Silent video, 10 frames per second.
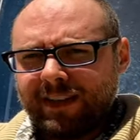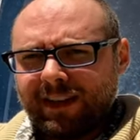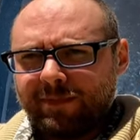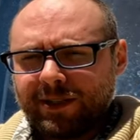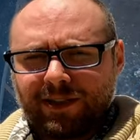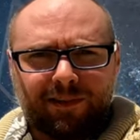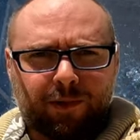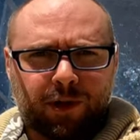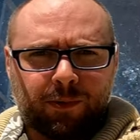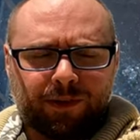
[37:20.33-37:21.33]
Uh, depends on how
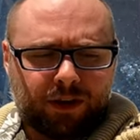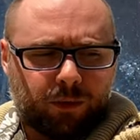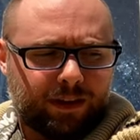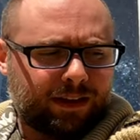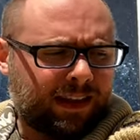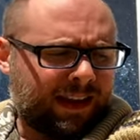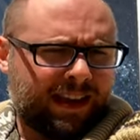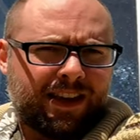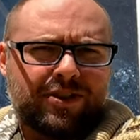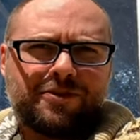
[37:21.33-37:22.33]
far you want to go with it.
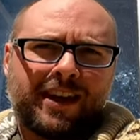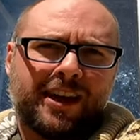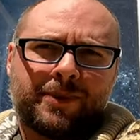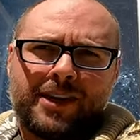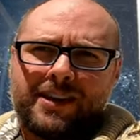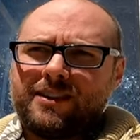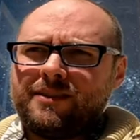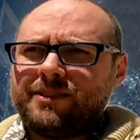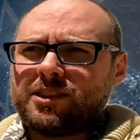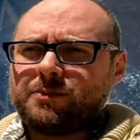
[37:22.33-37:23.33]
You can make
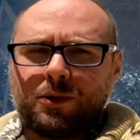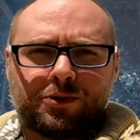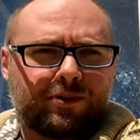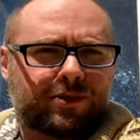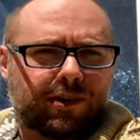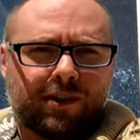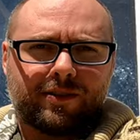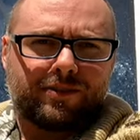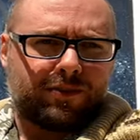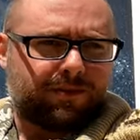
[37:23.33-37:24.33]
exposure
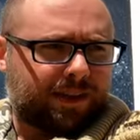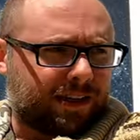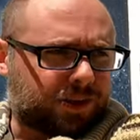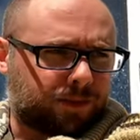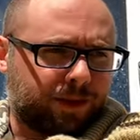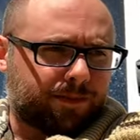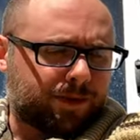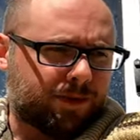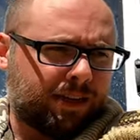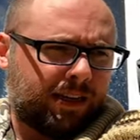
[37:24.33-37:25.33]
charts, do test
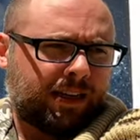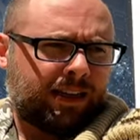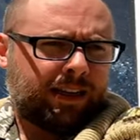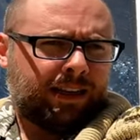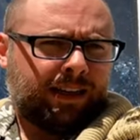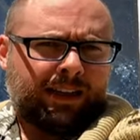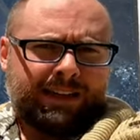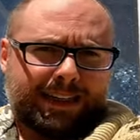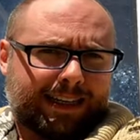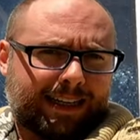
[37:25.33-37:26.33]
strips,
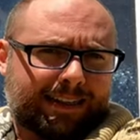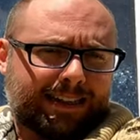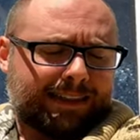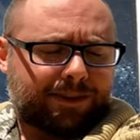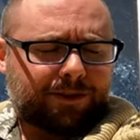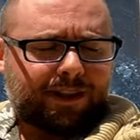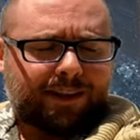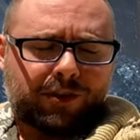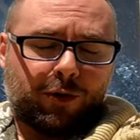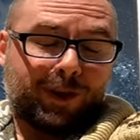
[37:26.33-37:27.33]
that kind of thing. Generally,
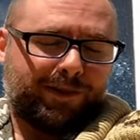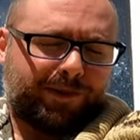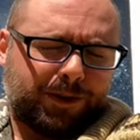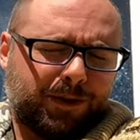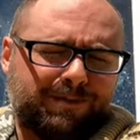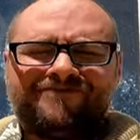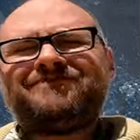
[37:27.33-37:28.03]
I just go by feel.